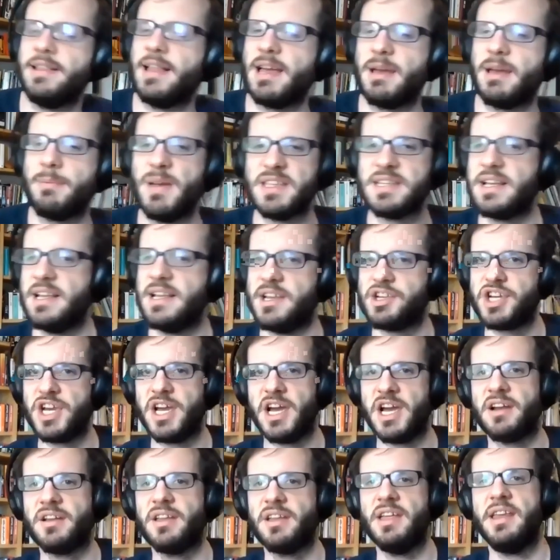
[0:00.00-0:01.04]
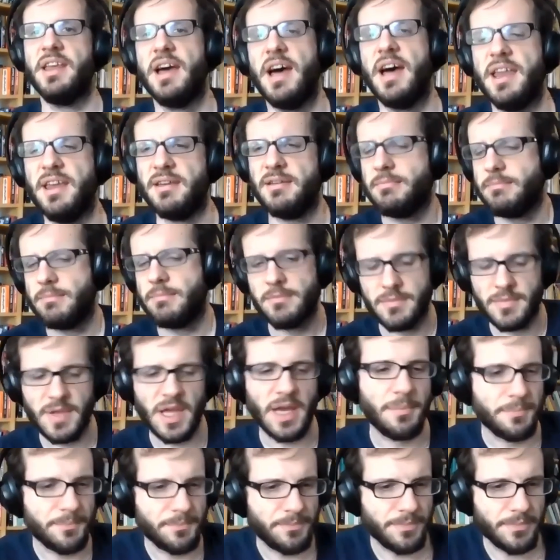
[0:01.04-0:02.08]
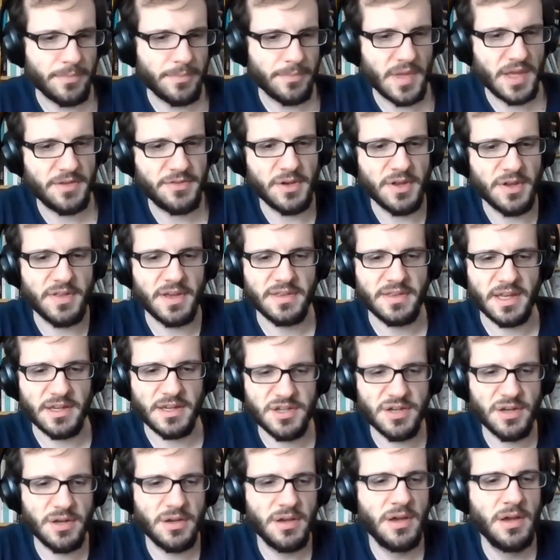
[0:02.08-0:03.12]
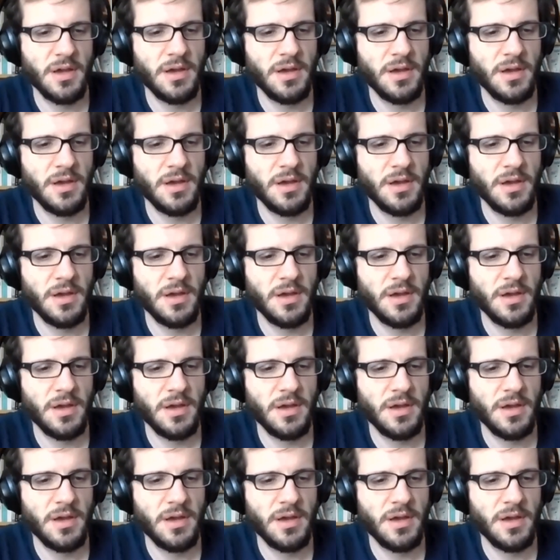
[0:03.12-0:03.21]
like basically shared and, and yeah. So I think that